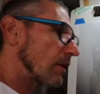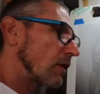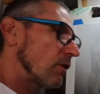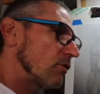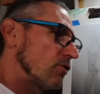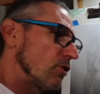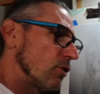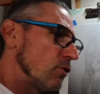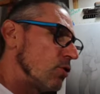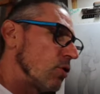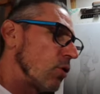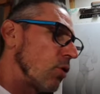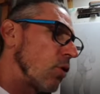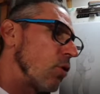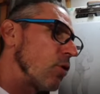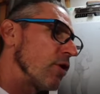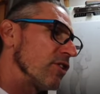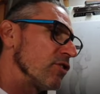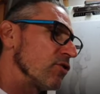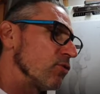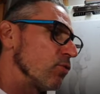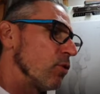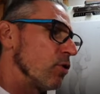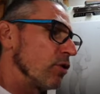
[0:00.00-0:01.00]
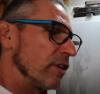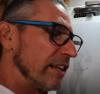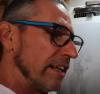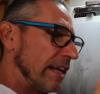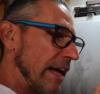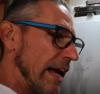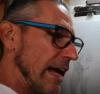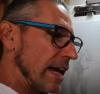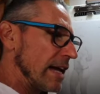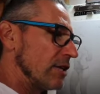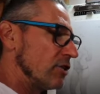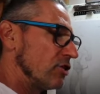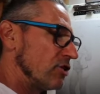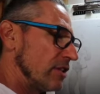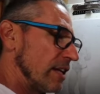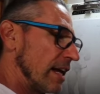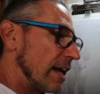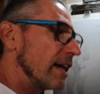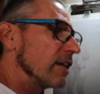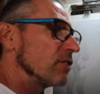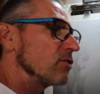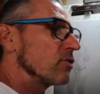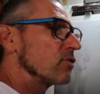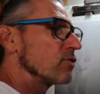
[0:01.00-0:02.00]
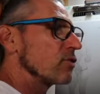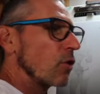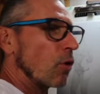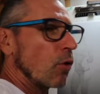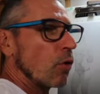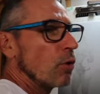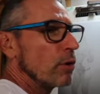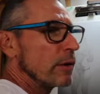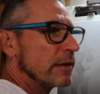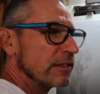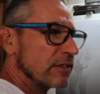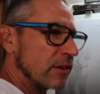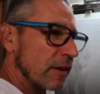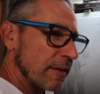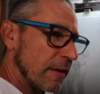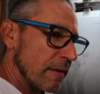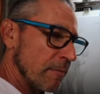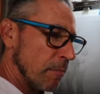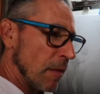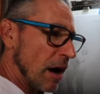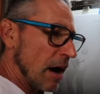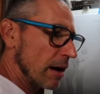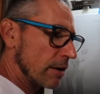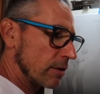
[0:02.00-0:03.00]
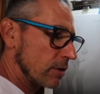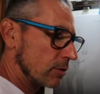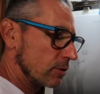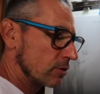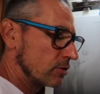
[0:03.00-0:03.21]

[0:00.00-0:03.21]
So you always will gauge, the answers are always on the model.